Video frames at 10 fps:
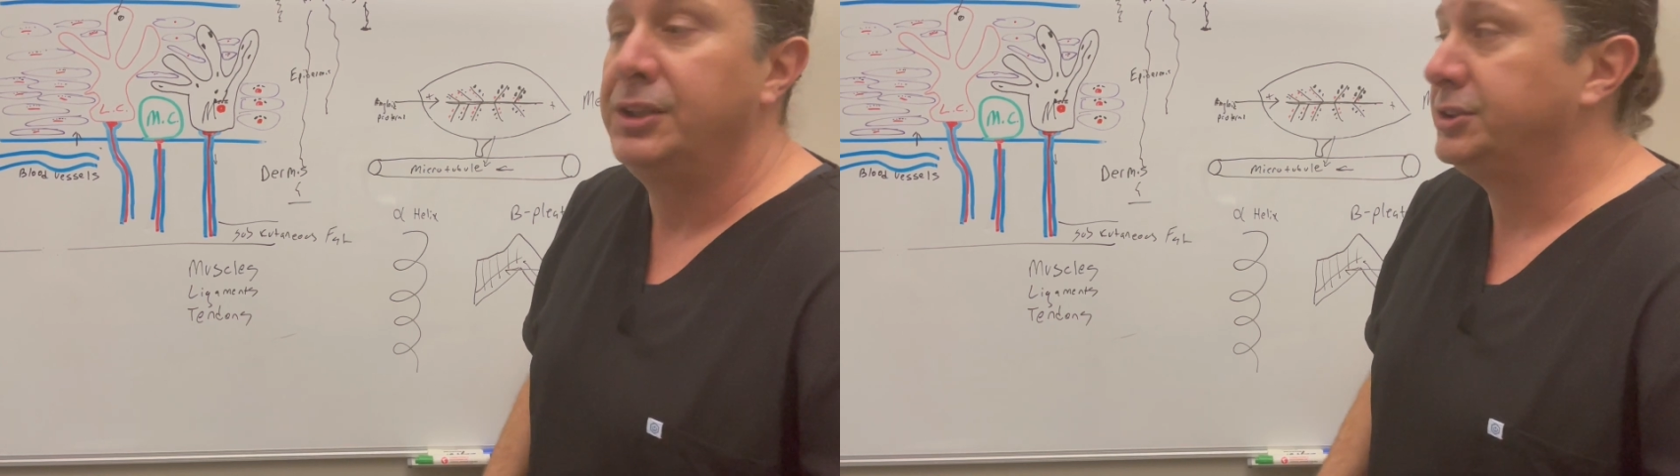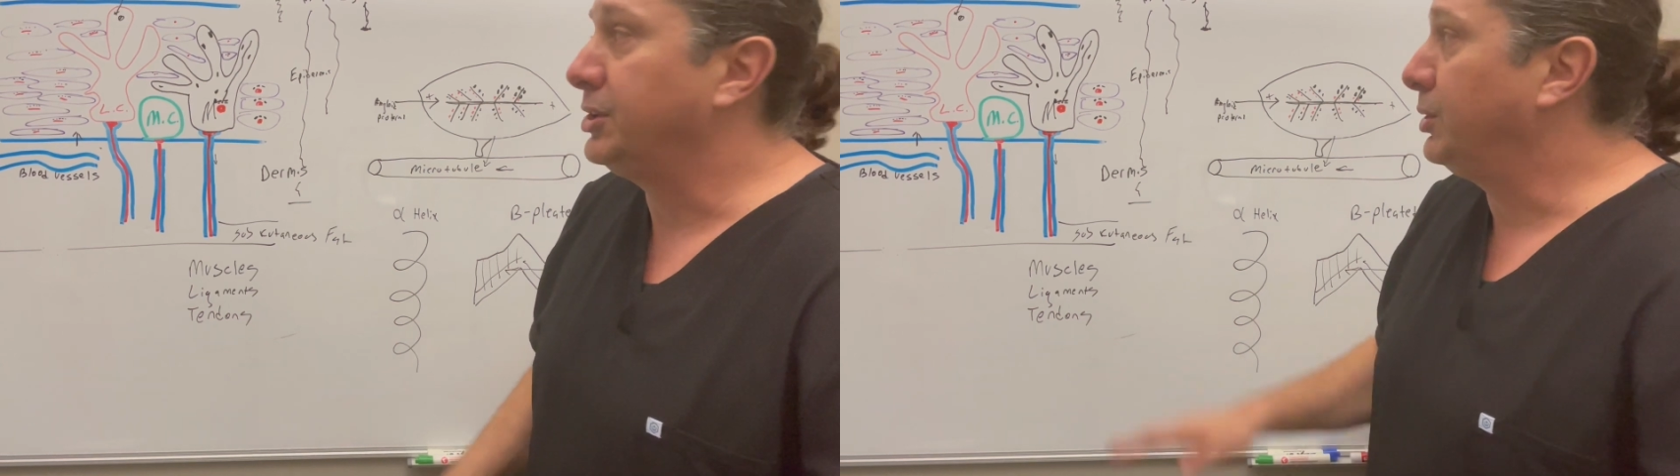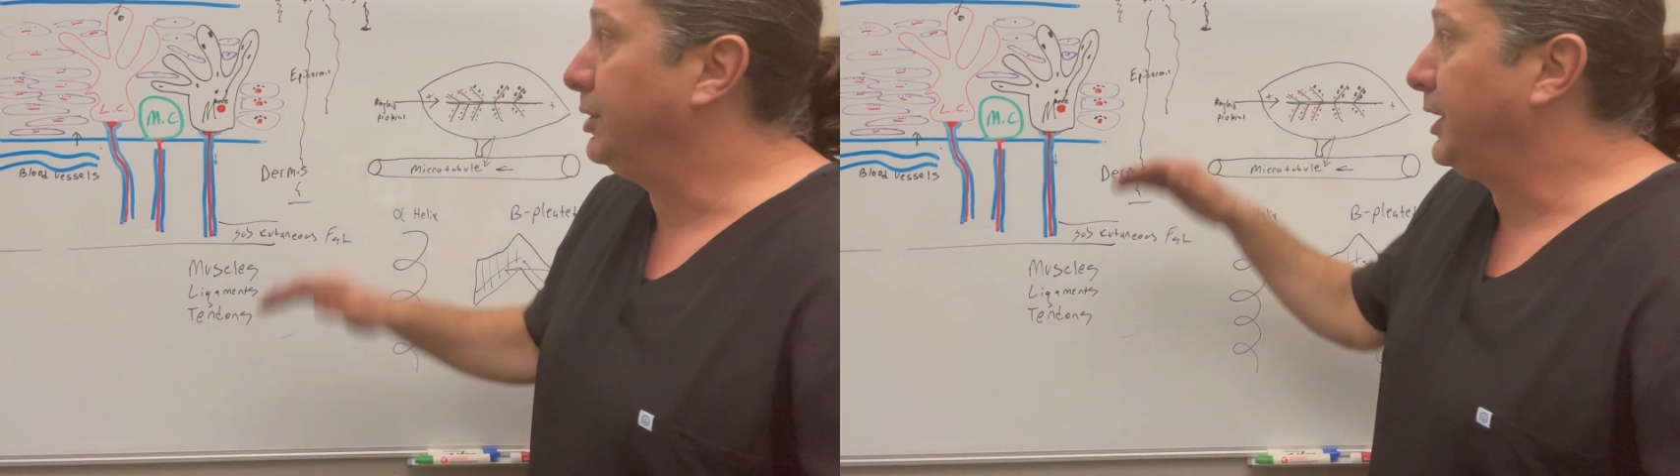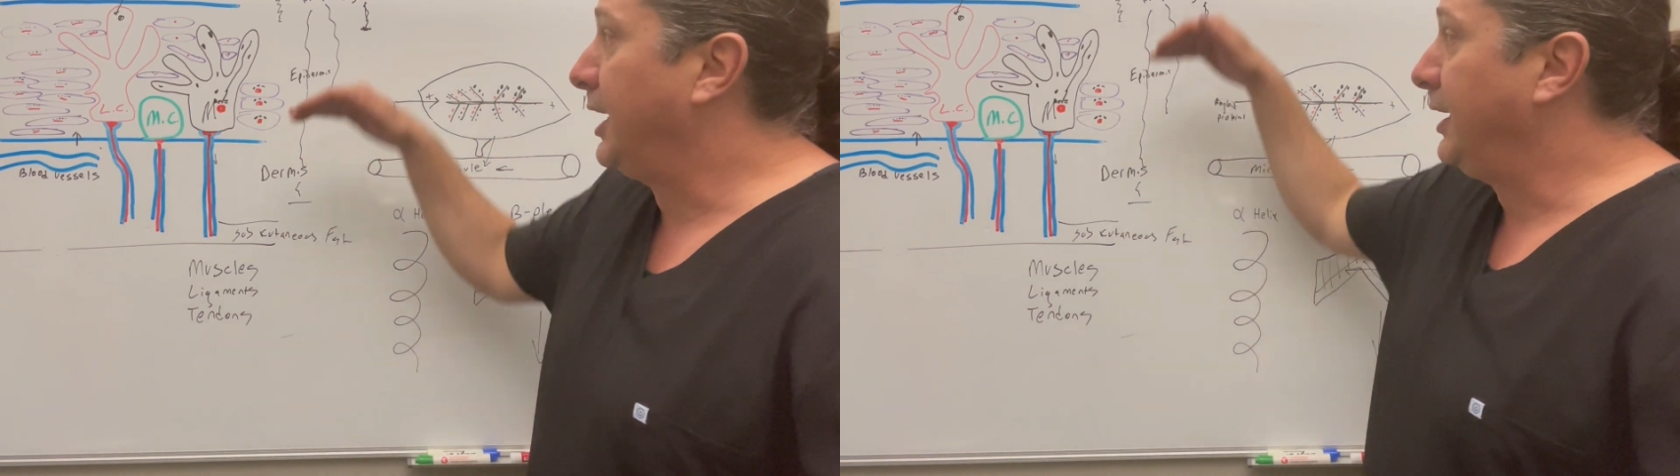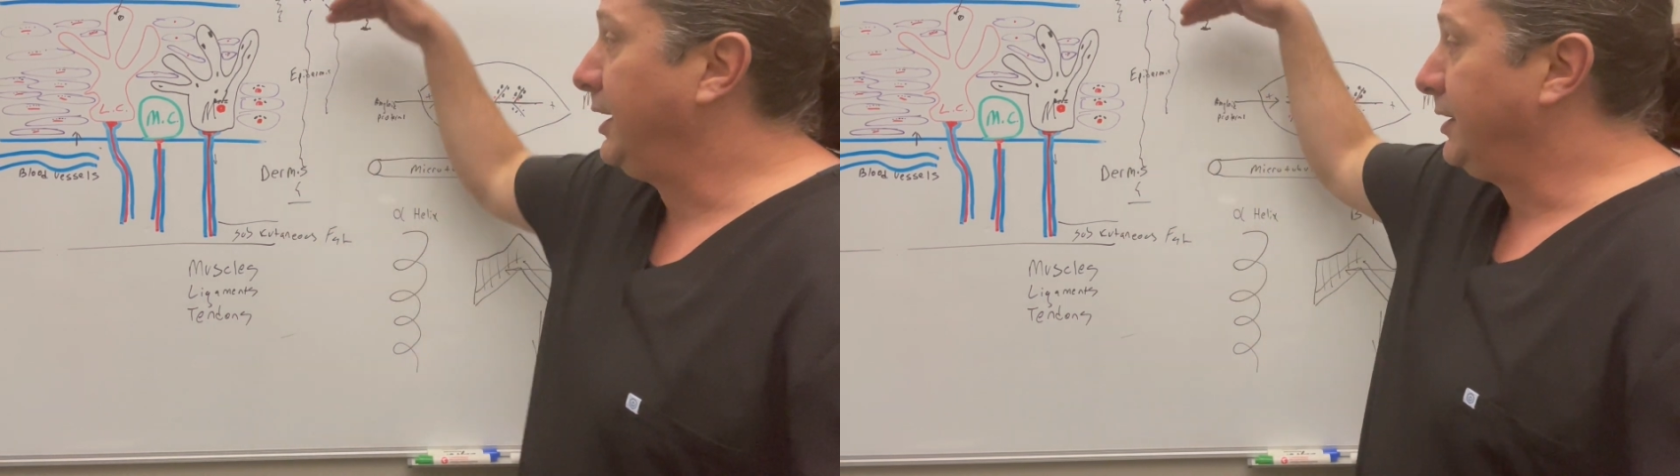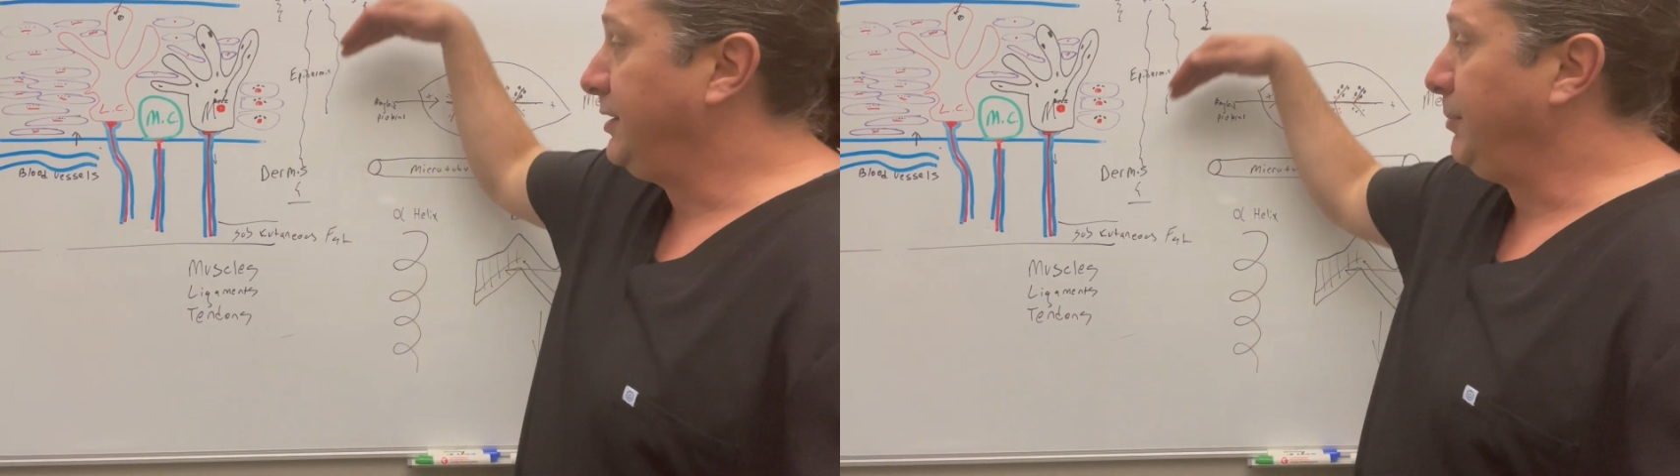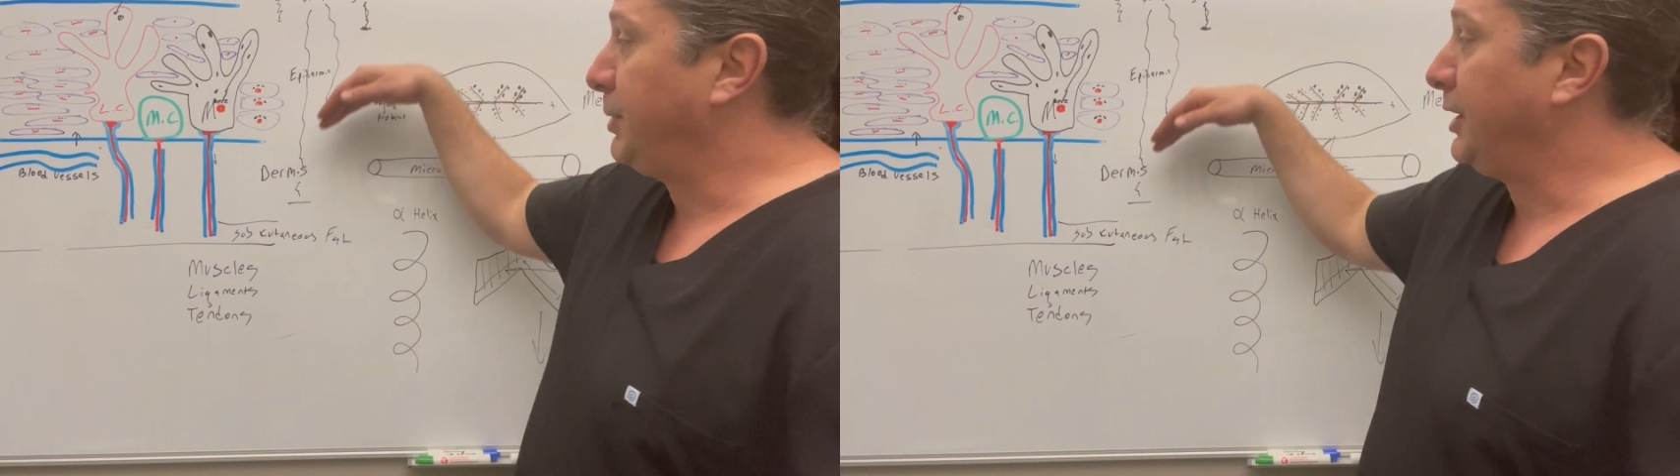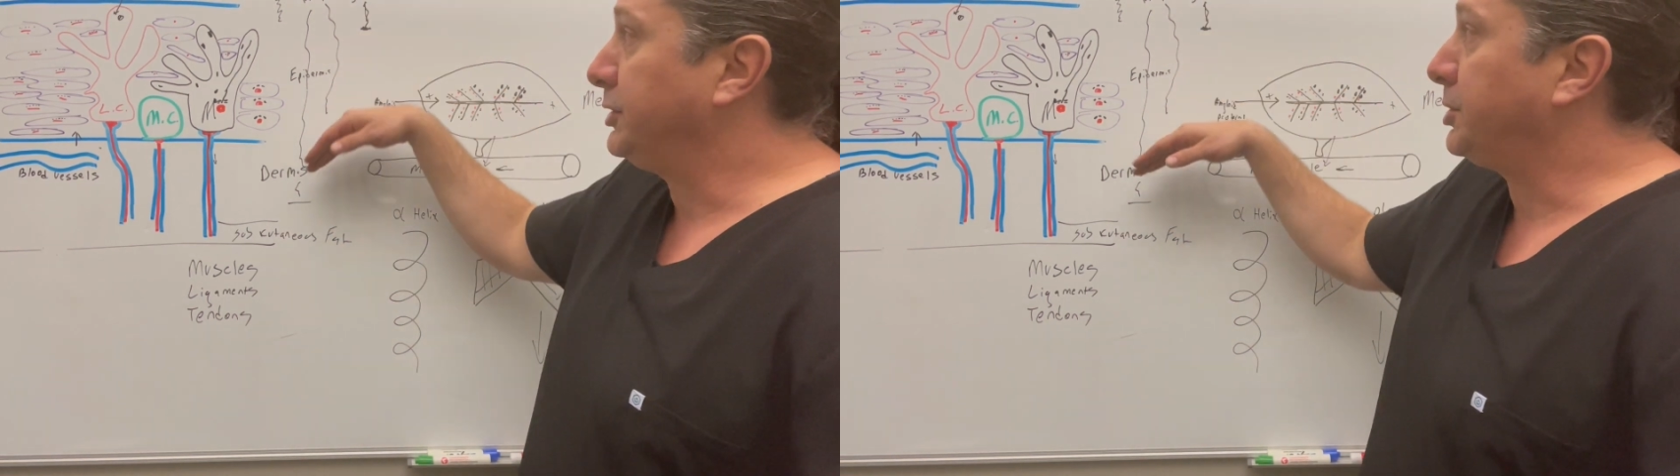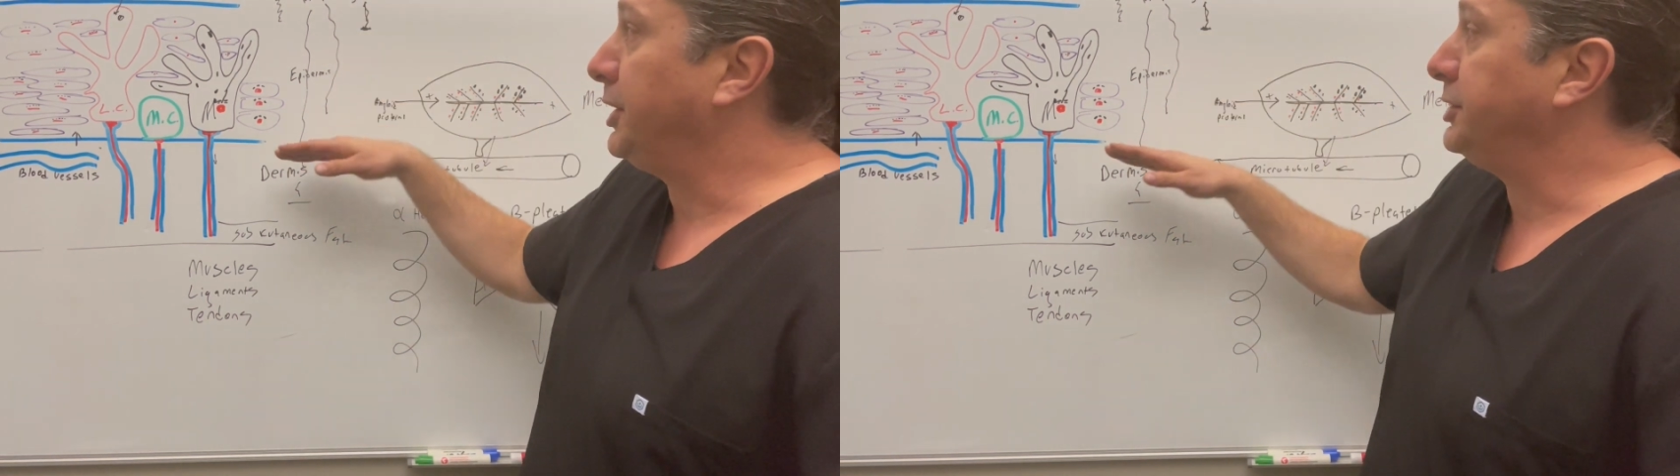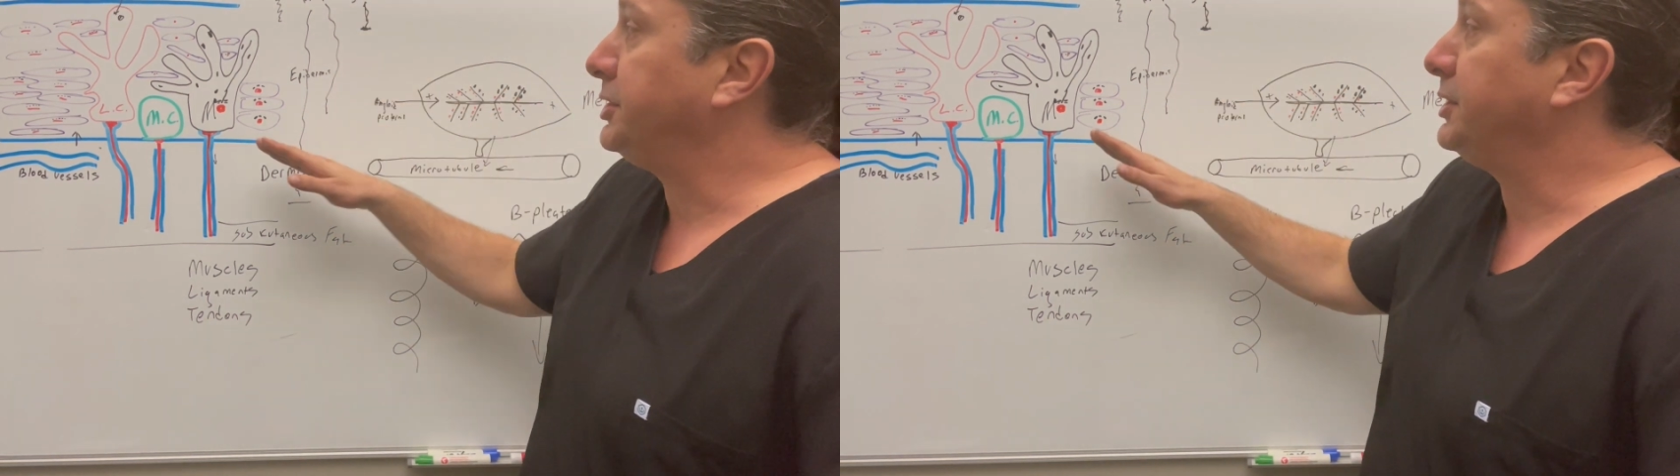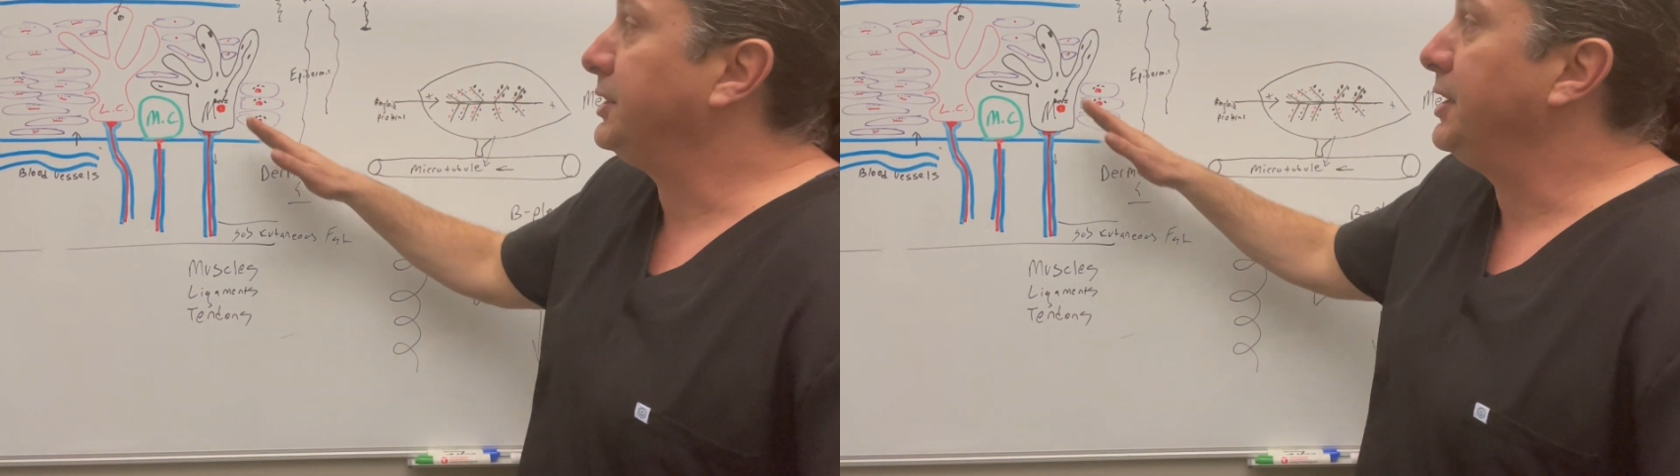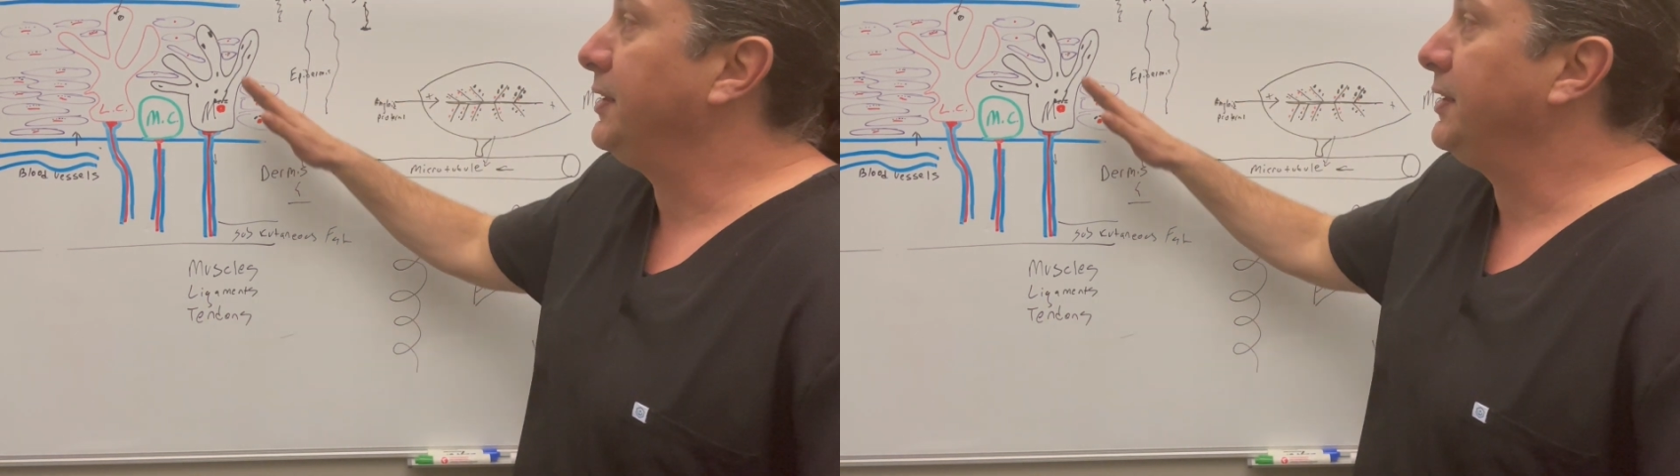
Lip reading: So you kind of get a deep penetration,